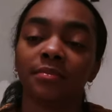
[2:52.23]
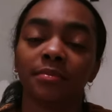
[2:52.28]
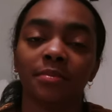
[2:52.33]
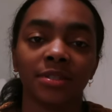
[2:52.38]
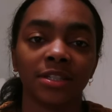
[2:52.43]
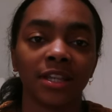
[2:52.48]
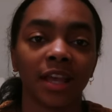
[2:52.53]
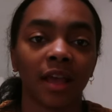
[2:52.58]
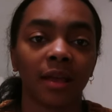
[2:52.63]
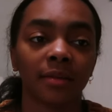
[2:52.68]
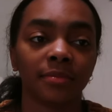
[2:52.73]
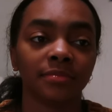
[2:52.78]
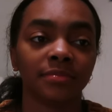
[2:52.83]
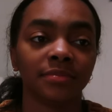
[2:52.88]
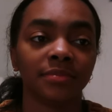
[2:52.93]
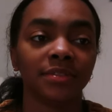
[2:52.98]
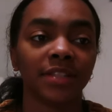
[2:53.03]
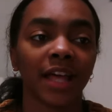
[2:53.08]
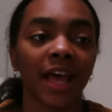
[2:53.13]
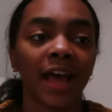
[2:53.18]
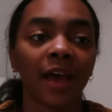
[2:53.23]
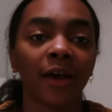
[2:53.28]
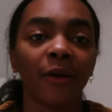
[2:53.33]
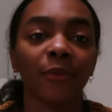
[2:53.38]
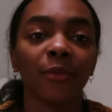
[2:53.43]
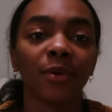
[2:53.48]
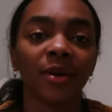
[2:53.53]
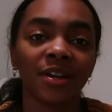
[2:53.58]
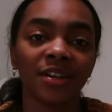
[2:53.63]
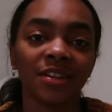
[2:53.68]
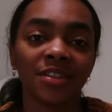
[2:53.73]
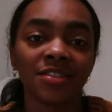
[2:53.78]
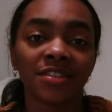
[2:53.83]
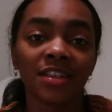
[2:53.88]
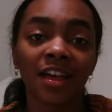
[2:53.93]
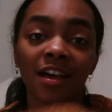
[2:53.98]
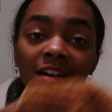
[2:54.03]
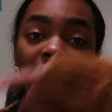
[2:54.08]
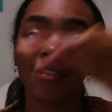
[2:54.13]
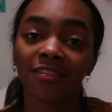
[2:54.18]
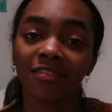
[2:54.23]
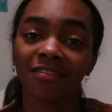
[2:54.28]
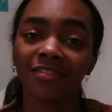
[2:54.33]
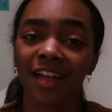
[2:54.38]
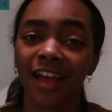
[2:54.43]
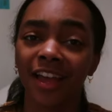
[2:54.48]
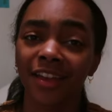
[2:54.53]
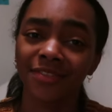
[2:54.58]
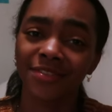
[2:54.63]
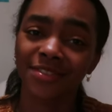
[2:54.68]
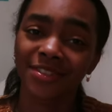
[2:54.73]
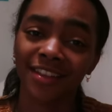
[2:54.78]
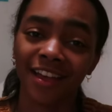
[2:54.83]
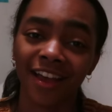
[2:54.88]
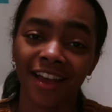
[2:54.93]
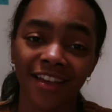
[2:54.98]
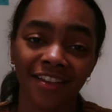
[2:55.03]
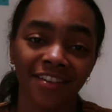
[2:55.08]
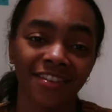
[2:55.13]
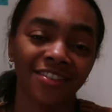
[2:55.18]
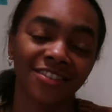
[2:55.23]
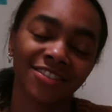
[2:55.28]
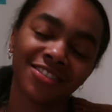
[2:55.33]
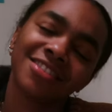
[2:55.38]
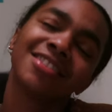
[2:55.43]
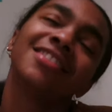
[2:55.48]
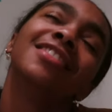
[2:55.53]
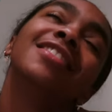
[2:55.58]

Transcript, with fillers: But yeah, that was lifestyle.